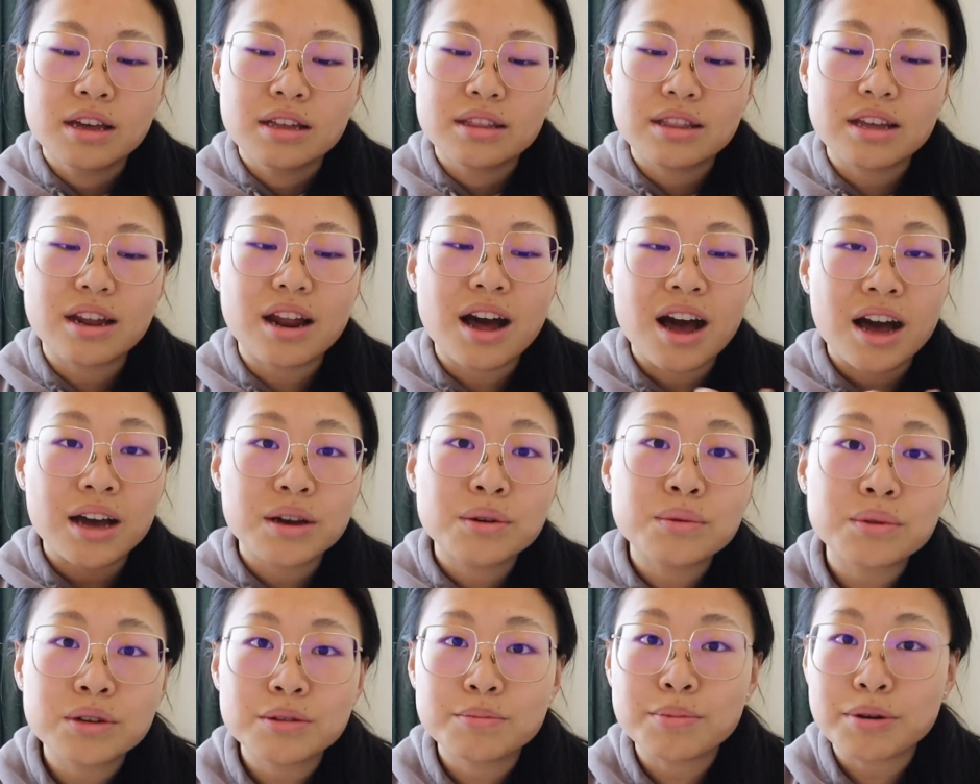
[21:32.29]
that I
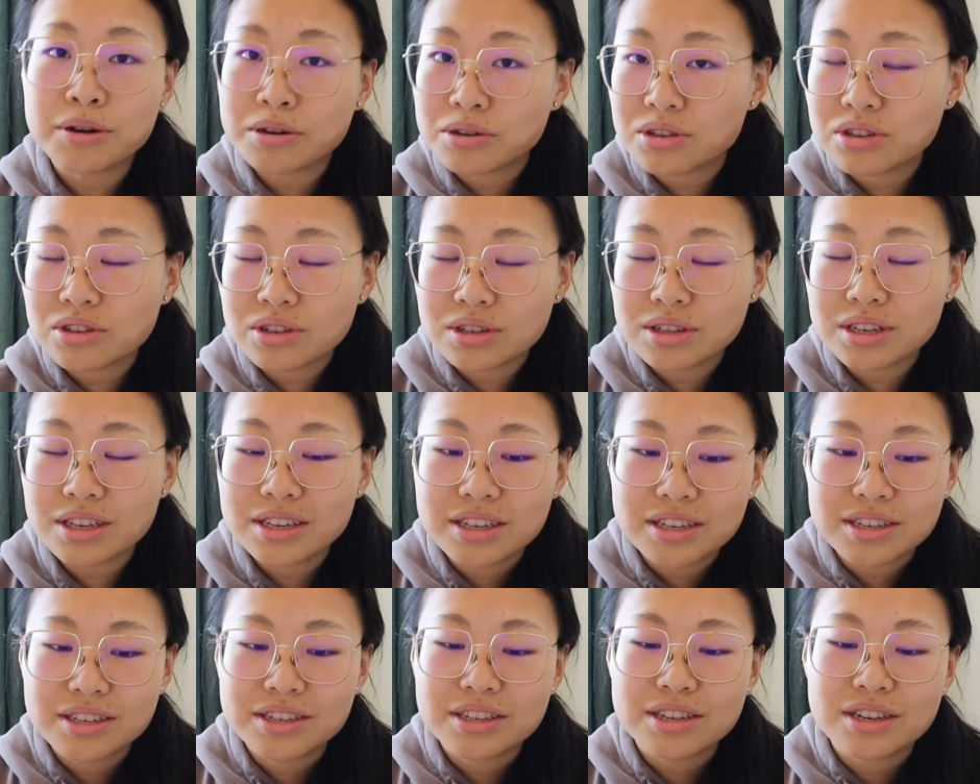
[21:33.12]
would personally
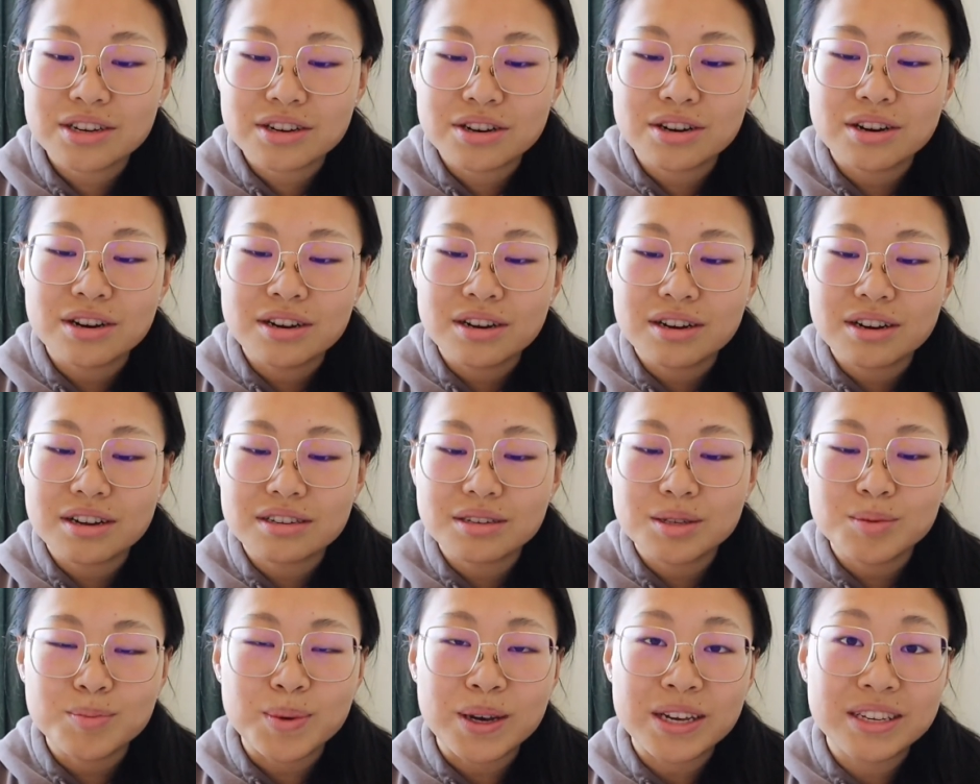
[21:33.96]
consider
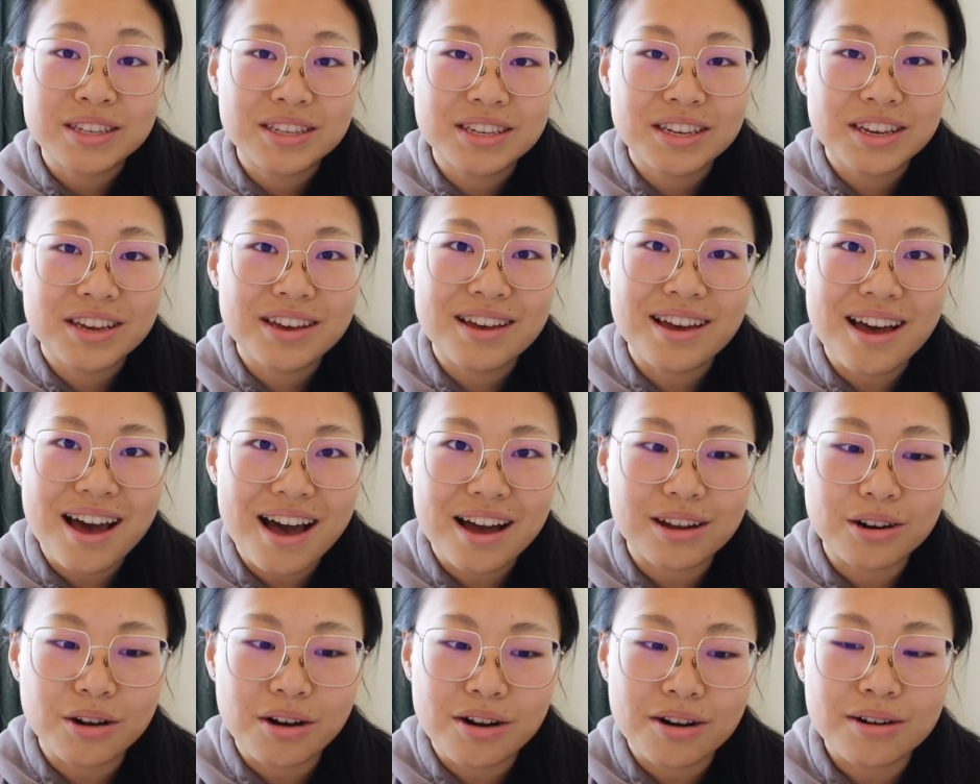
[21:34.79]
spicy
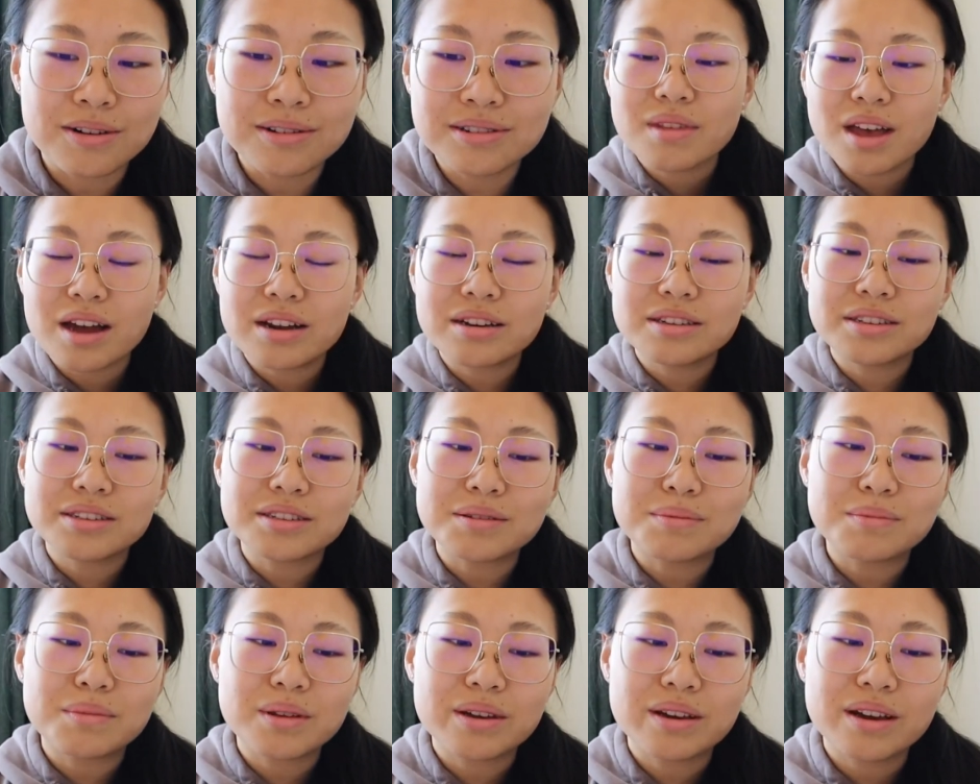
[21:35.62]
at all. That is
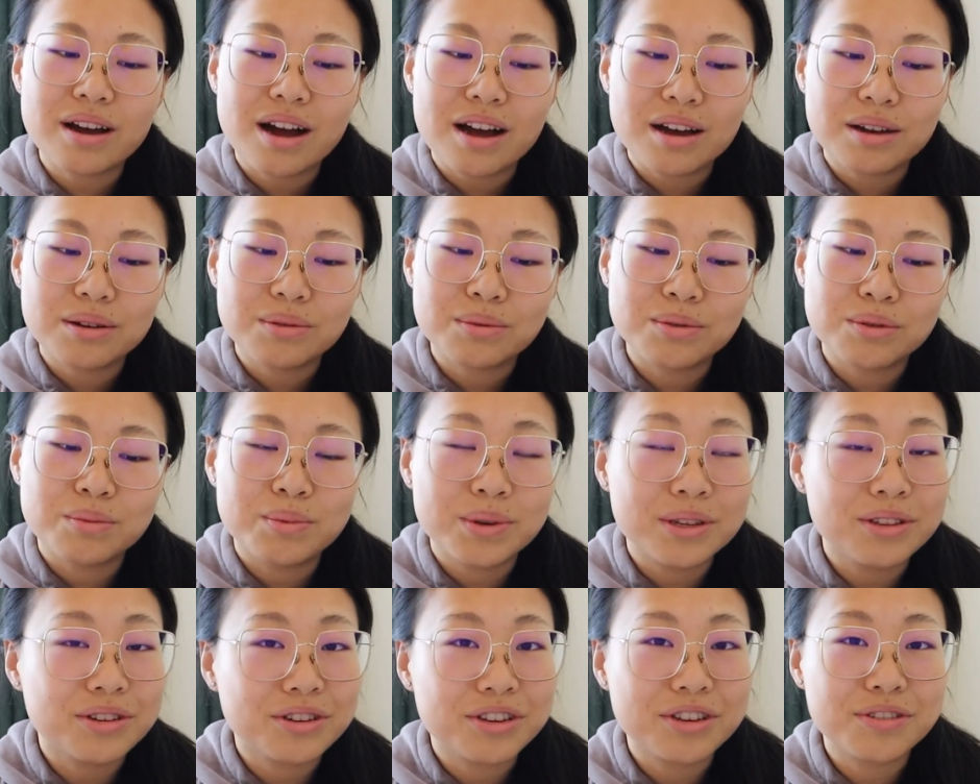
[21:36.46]
something I will
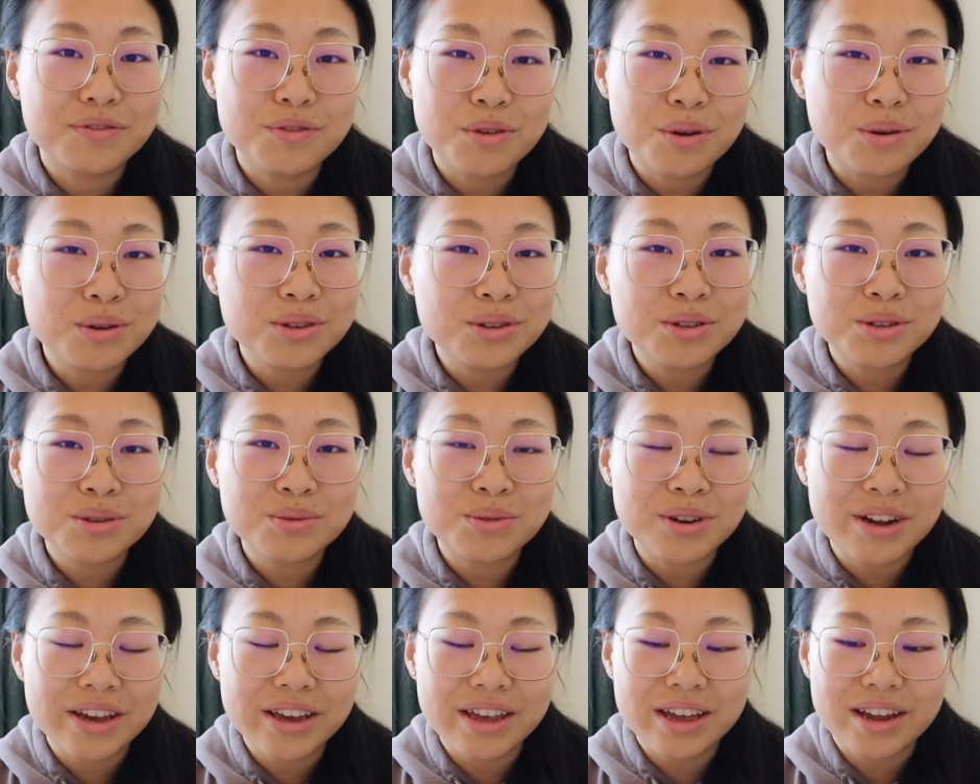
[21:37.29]
be looking forward to
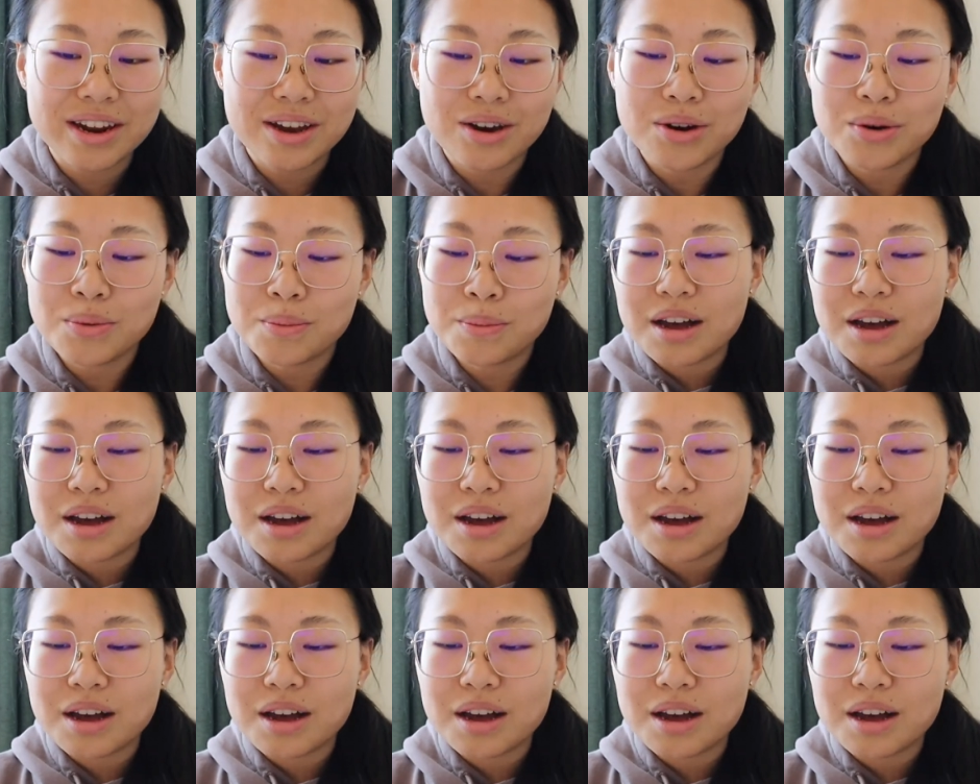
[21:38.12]
when I get out.